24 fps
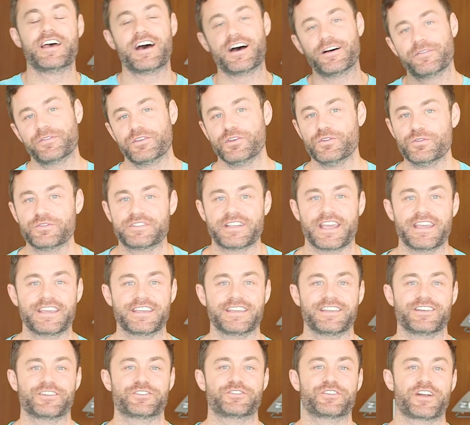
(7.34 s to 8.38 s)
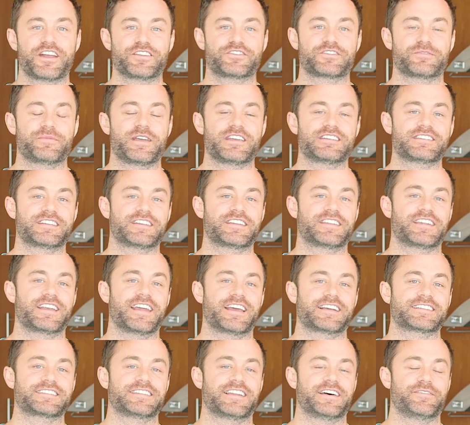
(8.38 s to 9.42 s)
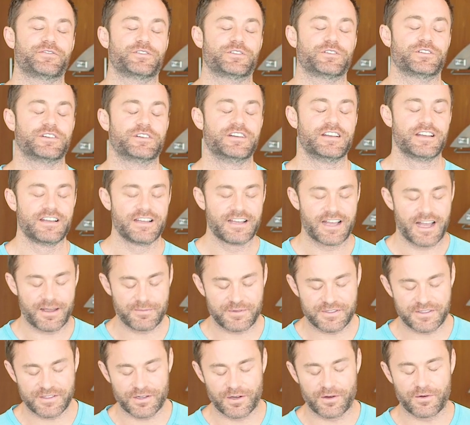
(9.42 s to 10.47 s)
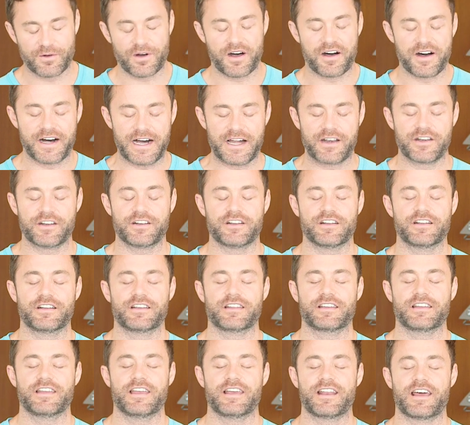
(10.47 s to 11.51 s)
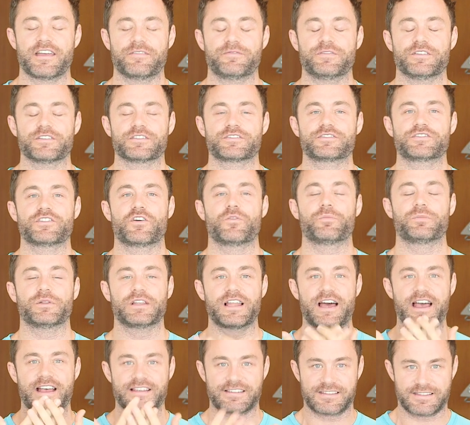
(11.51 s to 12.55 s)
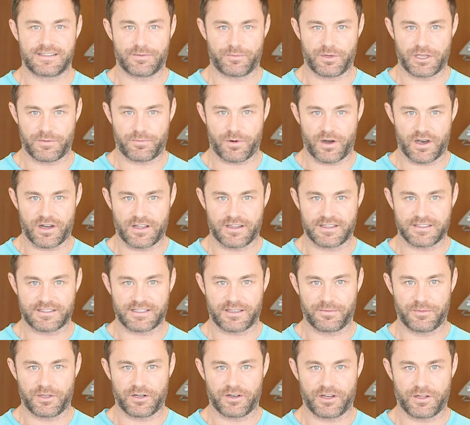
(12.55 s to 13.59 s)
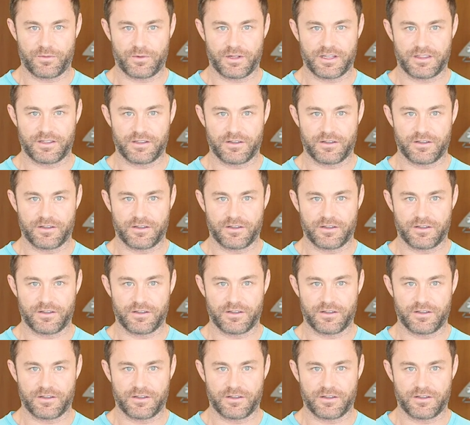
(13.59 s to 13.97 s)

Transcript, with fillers: of you taking your transformation to the next level. I'm so honored and I feel so blessed to be part of this community with